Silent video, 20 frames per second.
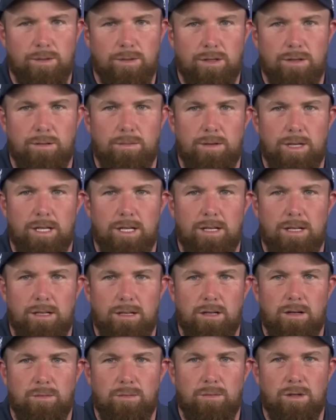but to
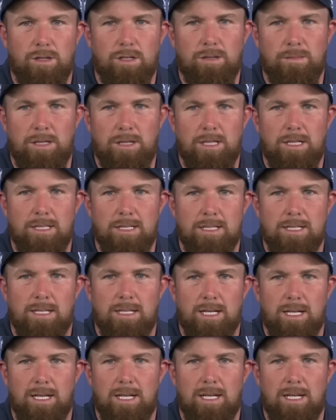win, you know, multiple is,
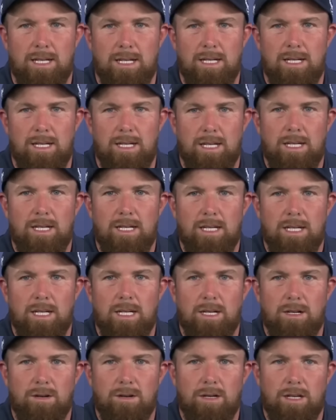
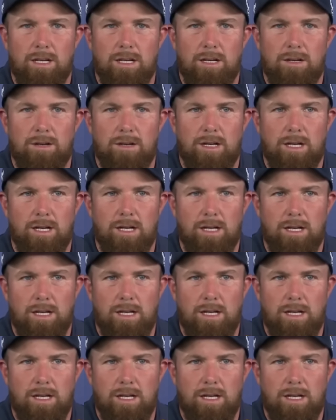you know, you're kind of